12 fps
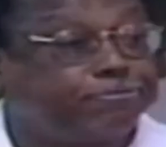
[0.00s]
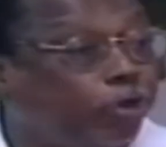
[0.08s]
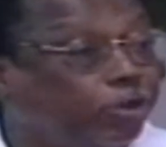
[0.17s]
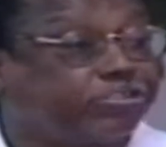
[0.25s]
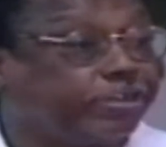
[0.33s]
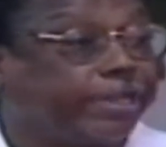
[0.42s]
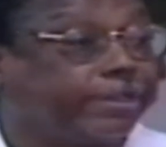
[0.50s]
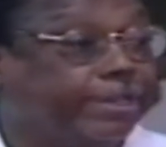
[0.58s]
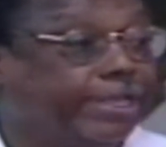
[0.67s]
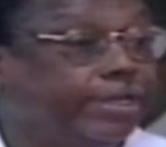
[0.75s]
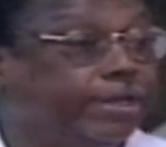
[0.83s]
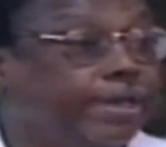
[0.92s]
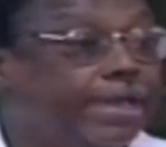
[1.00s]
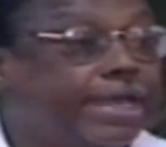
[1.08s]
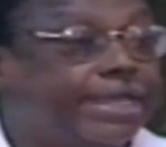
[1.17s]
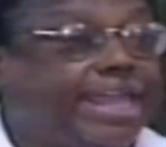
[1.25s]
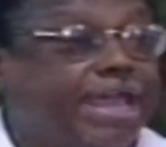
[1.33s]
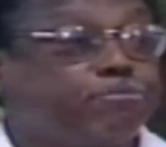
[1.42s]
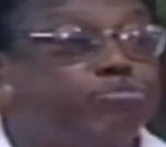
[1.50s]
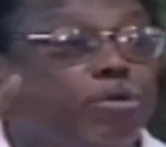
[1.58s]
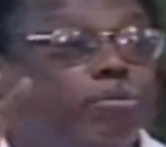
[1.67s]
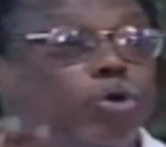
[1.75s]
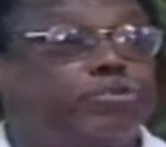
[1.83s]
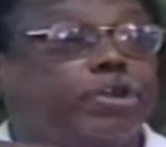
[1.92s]
fortunately, can
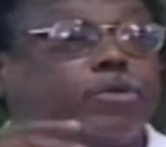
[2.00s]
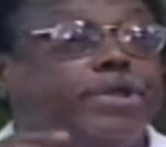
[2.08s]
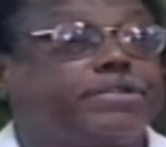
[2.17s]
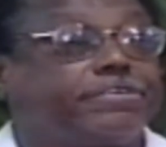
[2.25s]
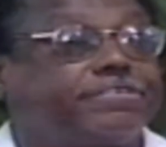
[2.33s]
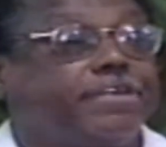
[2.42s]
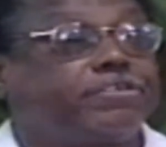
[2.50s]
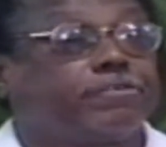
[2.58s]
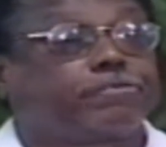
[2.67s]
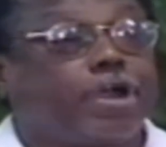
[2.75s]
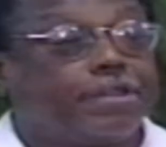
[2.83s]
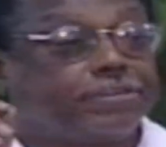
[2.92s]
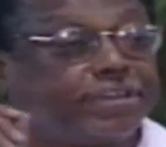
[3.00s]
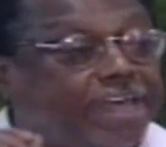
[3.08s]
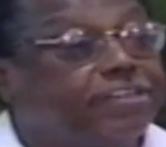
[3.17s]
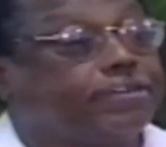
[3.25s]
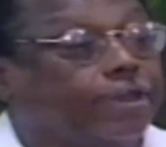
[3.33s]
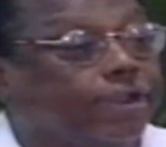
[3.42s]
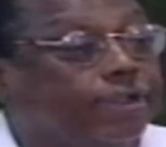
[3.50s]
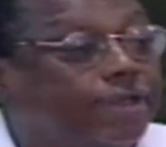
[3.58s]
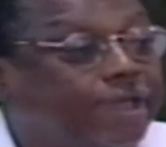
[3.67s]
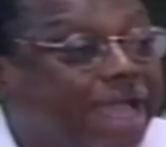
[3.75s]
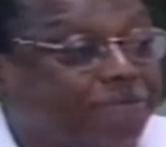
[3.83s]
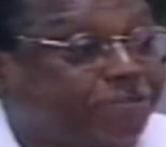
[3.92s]
promote a greater sense of continental
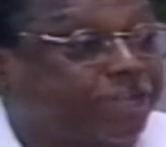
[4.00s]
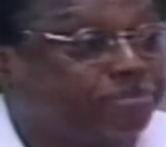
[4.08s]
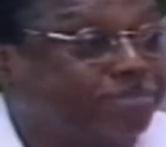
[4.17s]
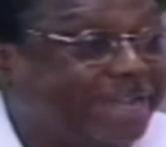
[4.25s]
African